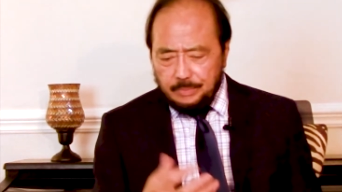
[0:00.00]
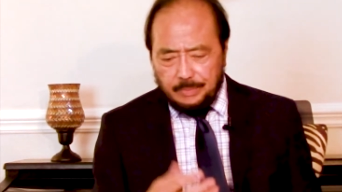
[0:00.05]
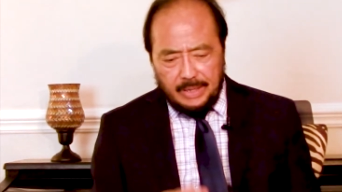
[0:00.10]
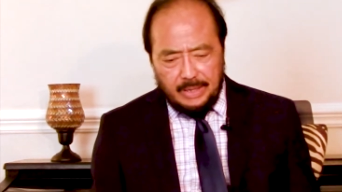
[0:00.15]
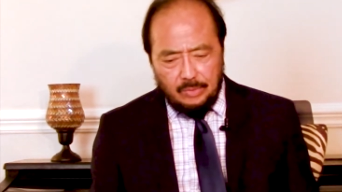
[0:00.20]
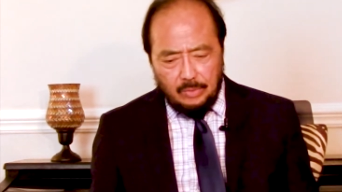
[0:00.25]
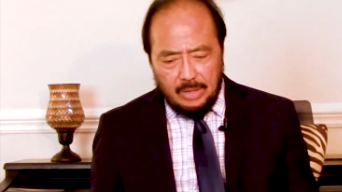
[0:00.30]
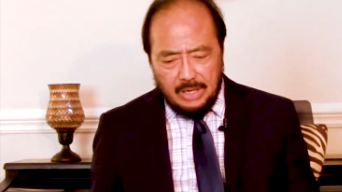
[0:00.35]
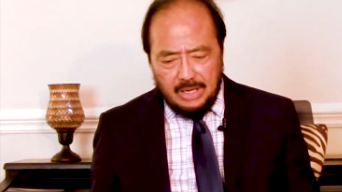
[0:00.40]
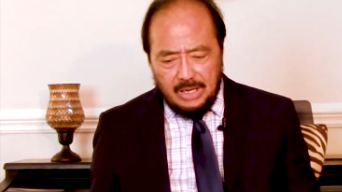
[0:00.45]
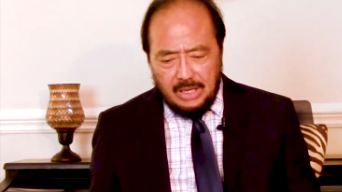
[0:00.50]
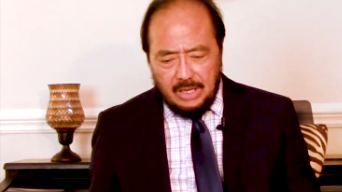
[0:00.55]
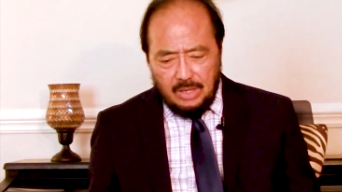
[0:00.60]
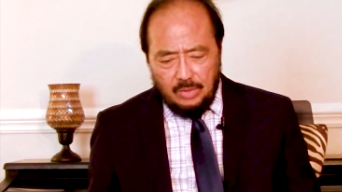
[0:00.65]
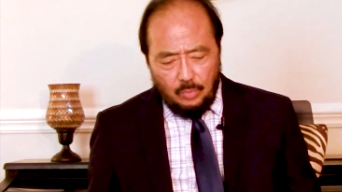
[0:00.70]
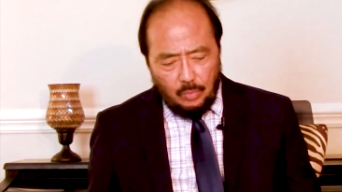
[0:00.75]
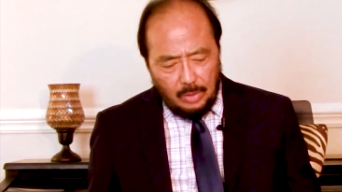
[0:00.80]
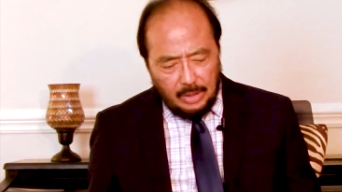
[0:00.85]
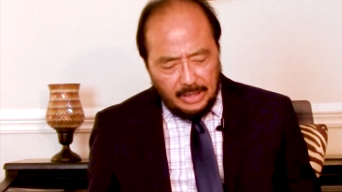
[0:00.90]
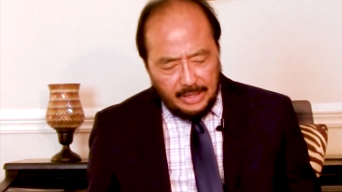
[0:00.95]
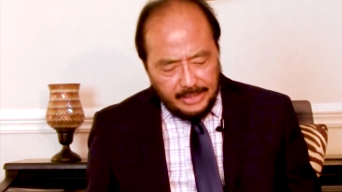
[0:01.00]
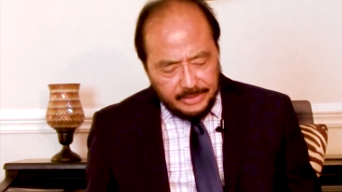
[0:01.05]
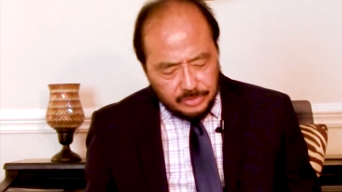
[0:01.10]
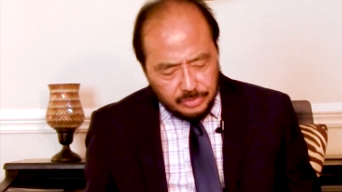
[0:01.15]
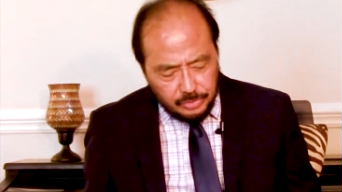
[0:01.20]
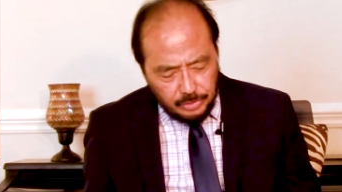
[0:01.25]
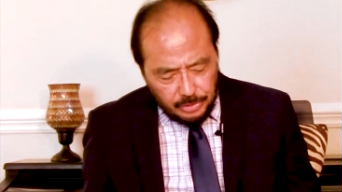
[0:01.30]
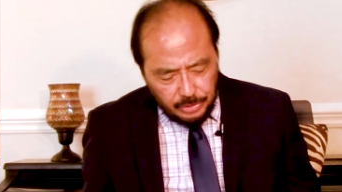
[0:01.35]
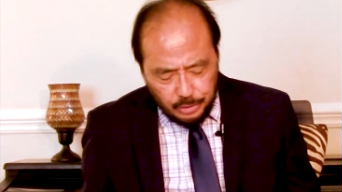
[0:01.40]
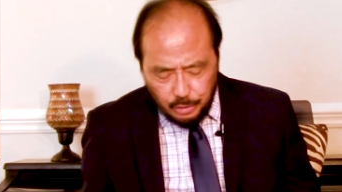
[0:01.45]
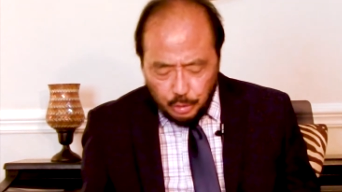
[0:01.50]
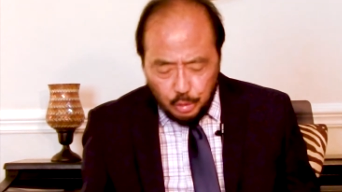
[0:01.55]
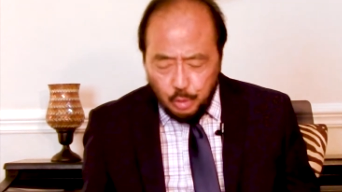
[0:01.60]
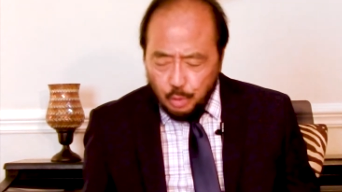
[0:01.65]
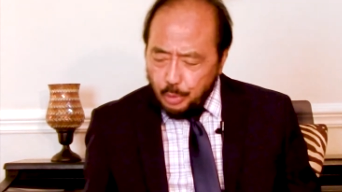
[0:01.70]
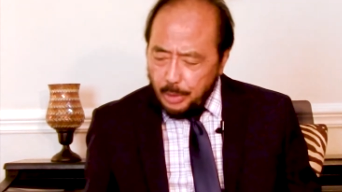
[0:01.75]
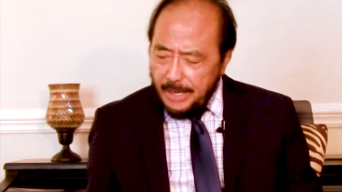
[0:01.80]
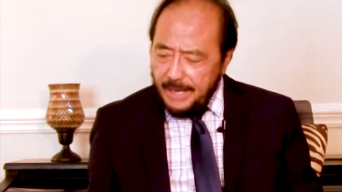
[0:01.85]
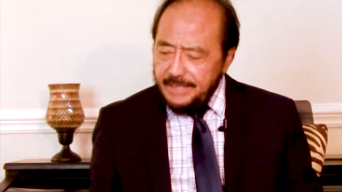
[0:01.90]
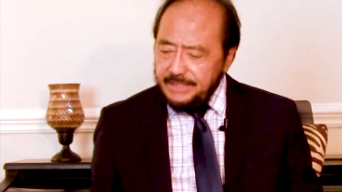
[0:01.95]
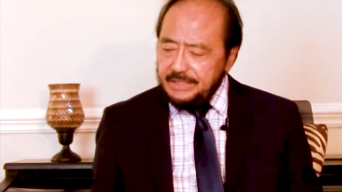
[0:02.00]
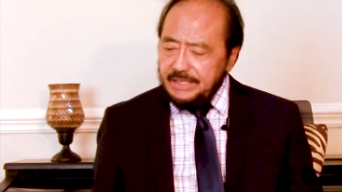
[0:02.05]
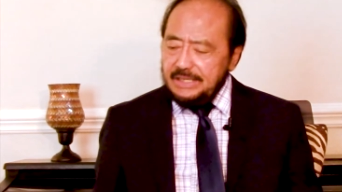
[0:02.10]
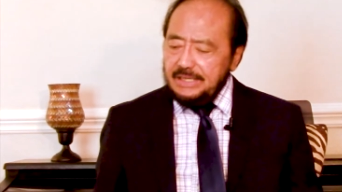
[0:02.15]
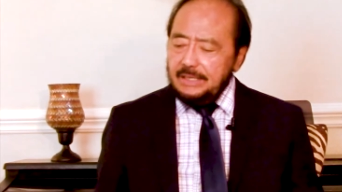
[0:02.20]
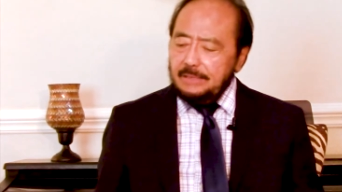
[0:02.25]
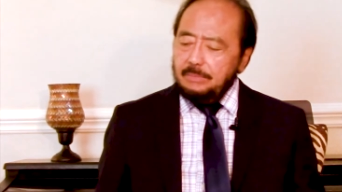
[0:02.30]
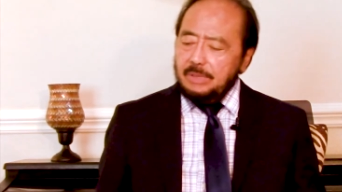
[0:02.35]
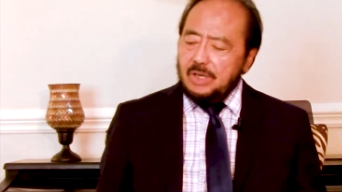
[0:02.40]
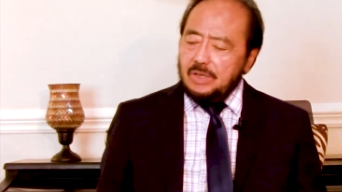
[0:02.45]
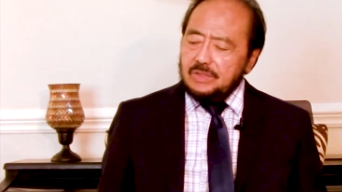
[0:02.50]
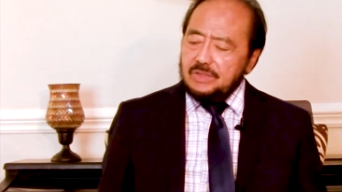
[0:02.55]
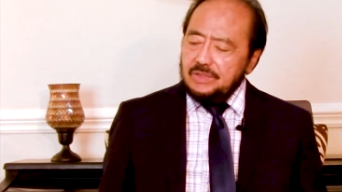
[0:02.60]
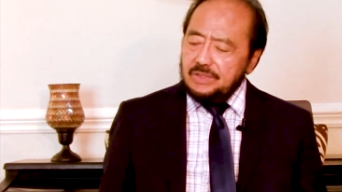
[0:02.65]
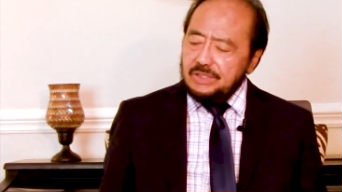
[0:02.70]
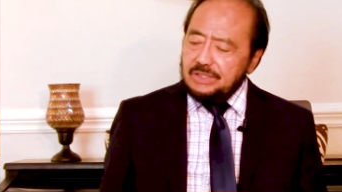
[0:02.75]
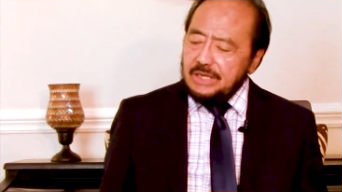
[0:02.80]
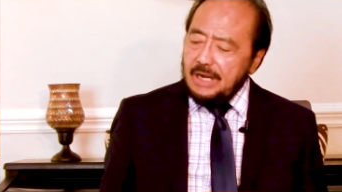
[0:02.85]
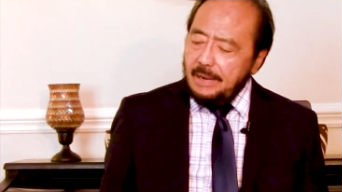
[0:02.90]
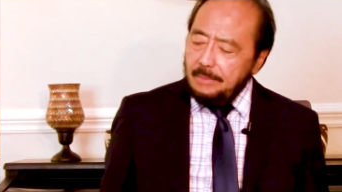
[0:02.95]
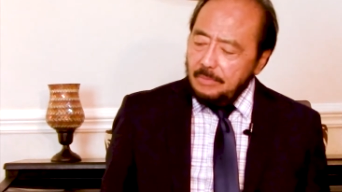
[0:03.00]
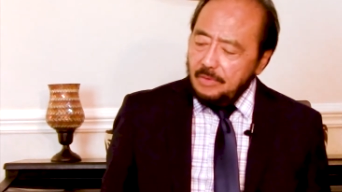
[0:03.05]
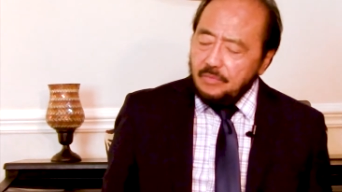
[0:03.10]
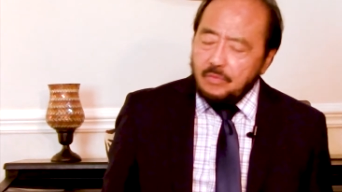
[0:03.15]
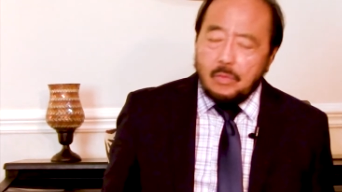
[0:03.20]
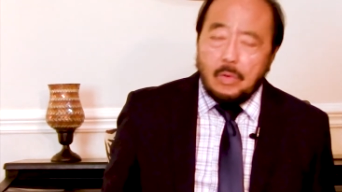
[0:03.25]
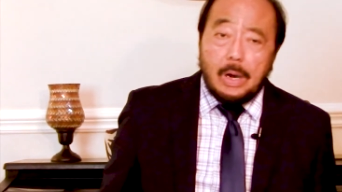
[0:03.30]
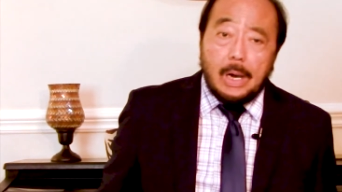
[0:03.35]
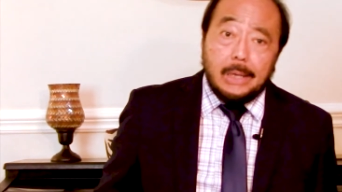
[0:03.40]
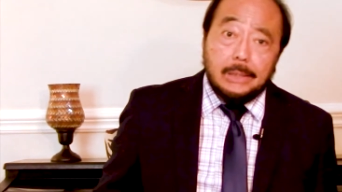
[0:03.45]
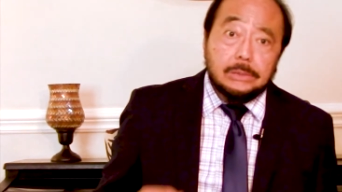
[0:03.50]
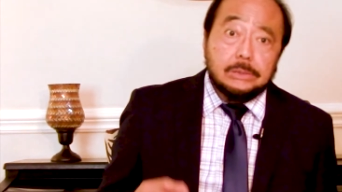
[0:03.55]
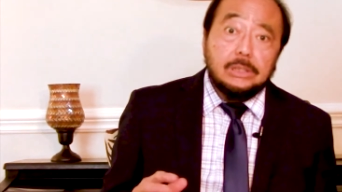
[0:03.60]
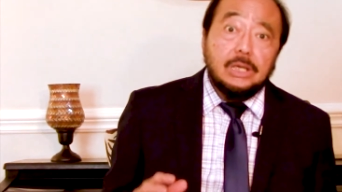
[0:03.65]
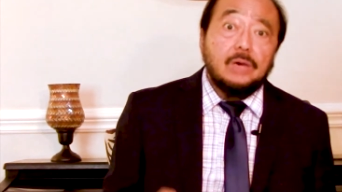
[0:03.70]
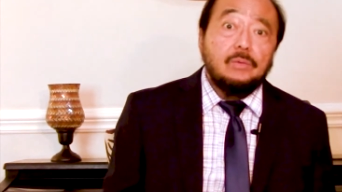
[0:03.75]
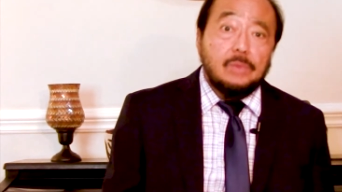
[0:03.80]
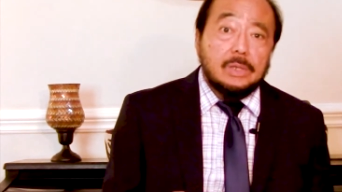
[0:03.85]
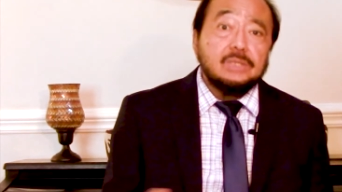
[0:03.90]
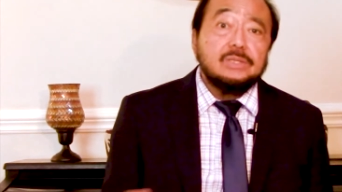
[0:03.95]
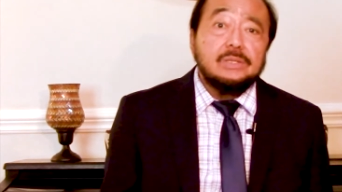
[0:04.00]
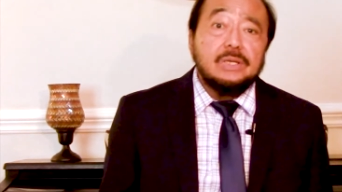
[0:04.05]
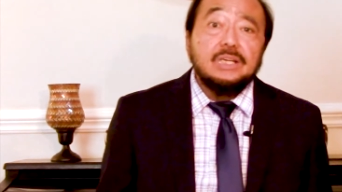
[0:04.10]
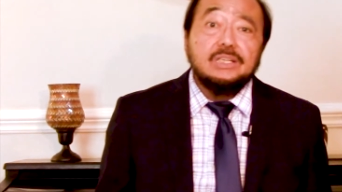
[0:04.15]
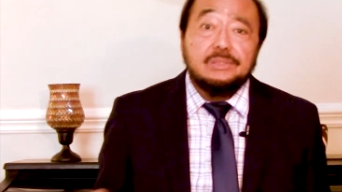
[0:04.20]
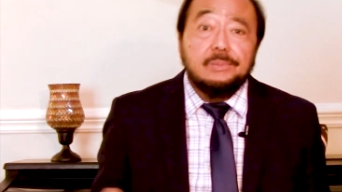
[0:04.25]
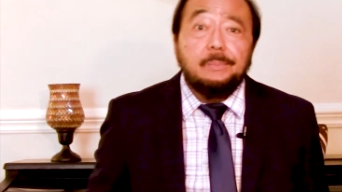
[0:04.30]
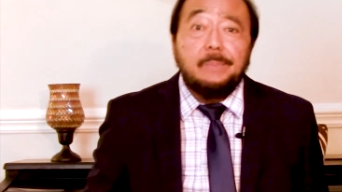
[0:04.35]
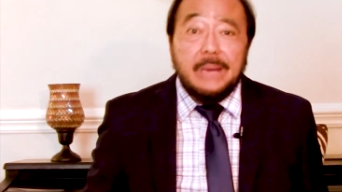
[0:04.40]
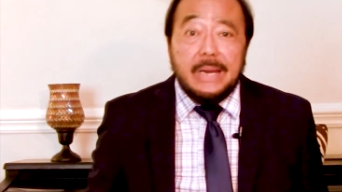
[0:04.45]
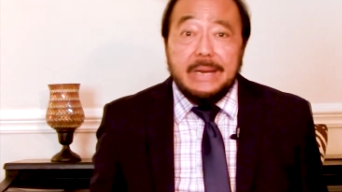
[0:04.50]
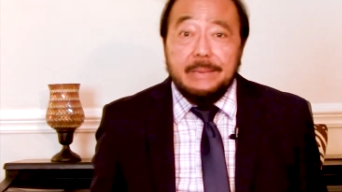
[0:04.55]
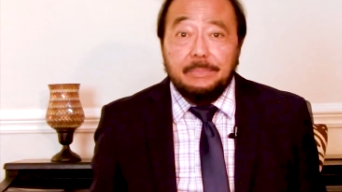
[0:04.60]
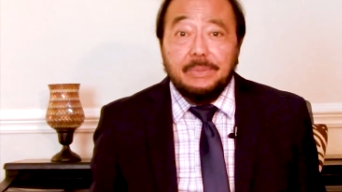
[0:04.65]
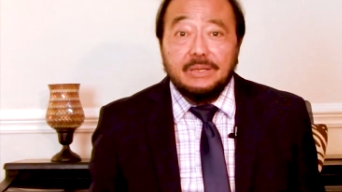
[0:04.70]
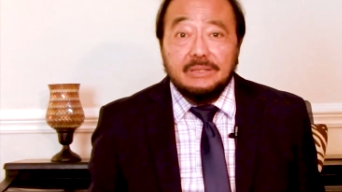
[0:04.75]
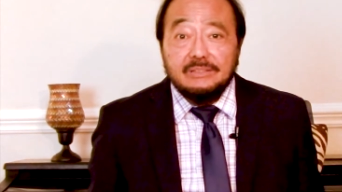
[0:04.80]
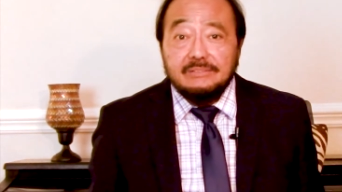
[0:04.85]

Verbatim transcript: And let's turn to Luke 18 because in the time of Christ, there was this people,